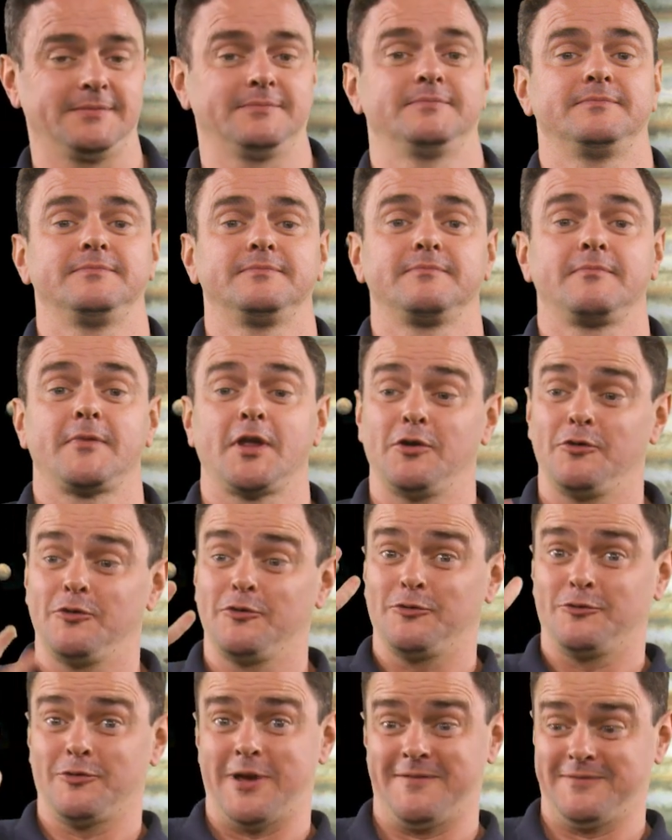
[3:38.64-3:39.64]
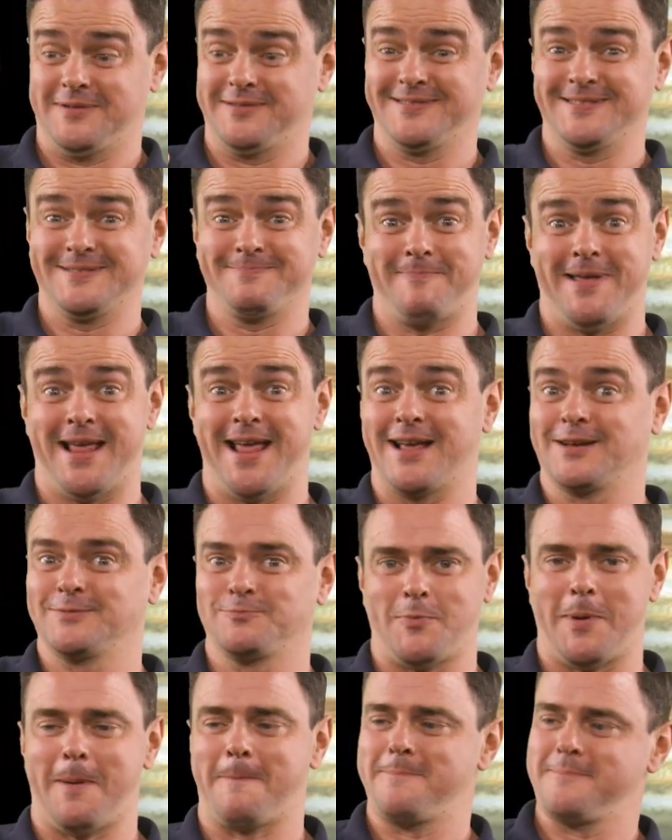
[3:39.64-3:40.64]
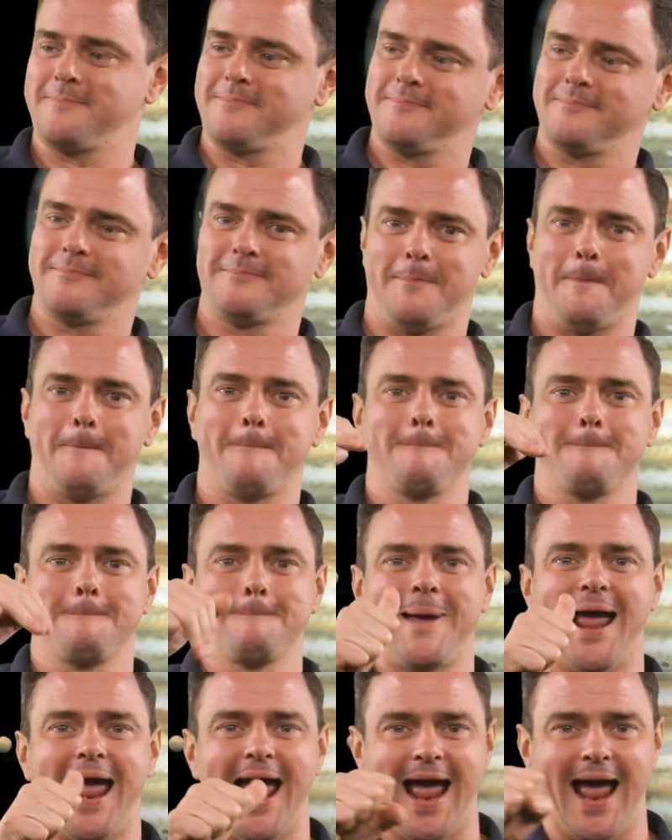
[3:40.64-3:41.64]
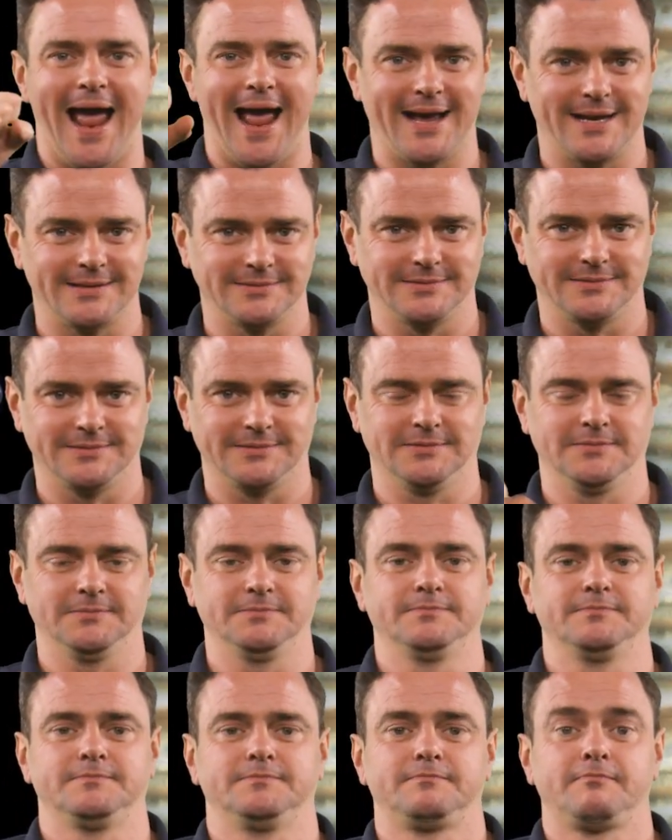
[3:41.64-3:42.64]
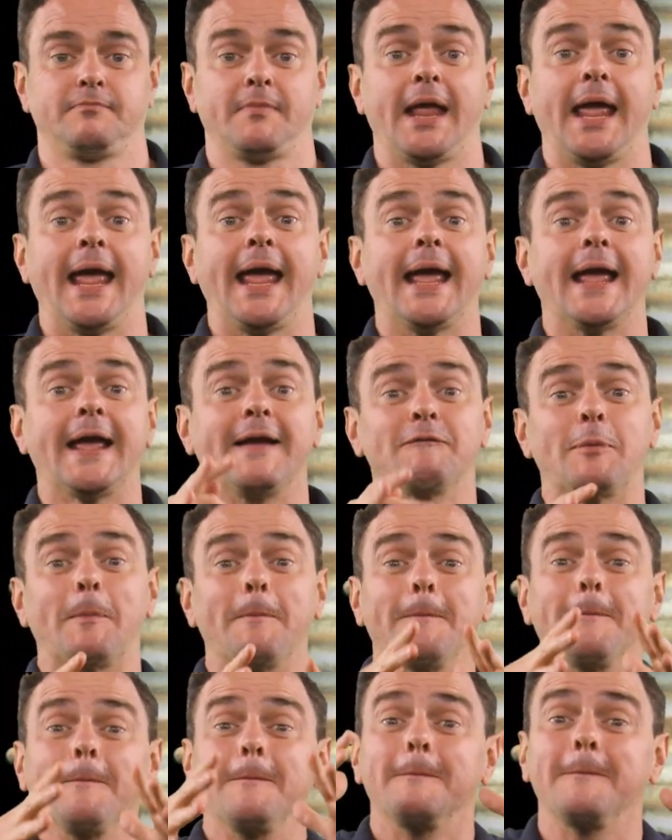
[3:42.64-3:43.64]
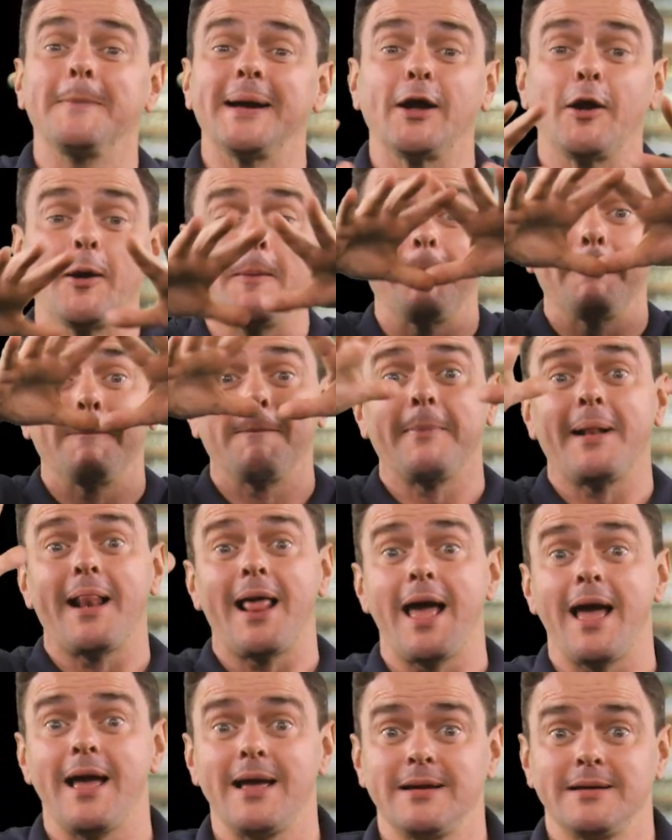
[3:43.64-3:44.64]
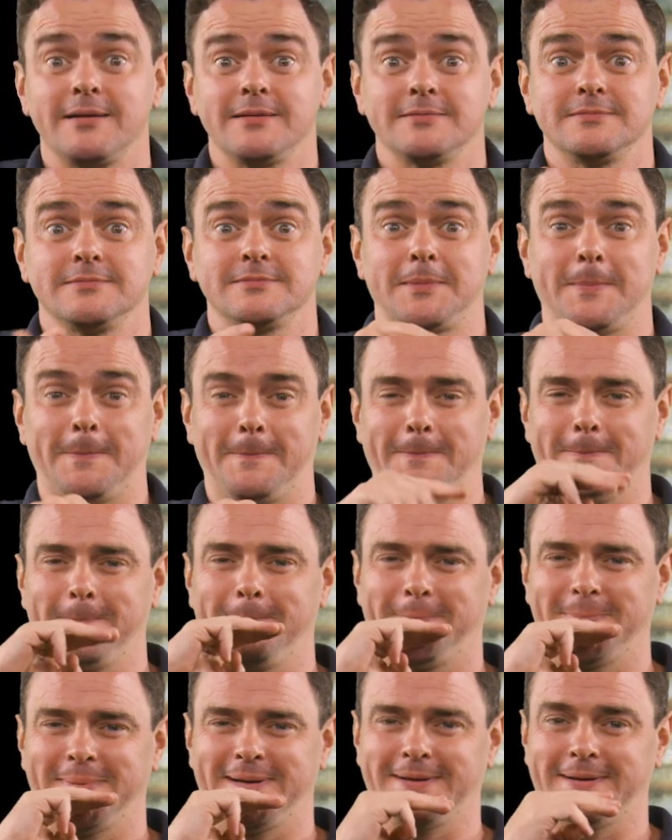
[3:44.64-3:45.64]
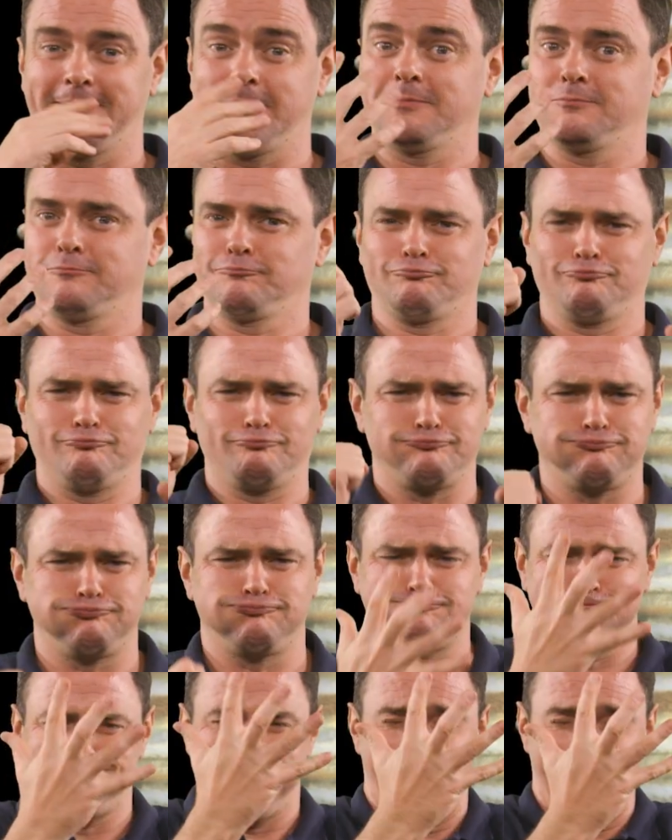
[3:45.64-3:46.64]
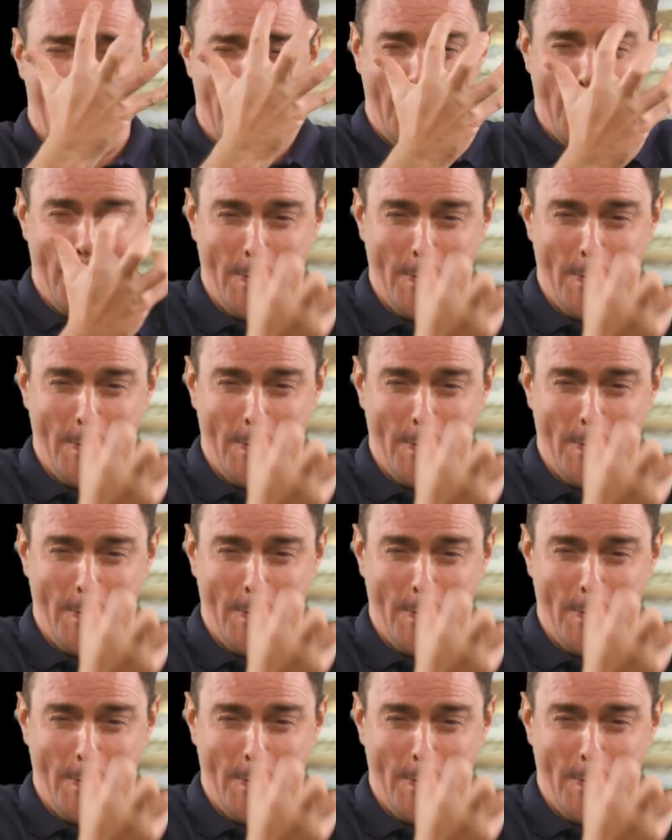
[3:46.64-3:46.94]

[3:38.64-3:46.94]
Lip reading: How strong the gravity is depends on the mass of the planet or moon. More massive planets will have a stronger gravity than other smaller ones.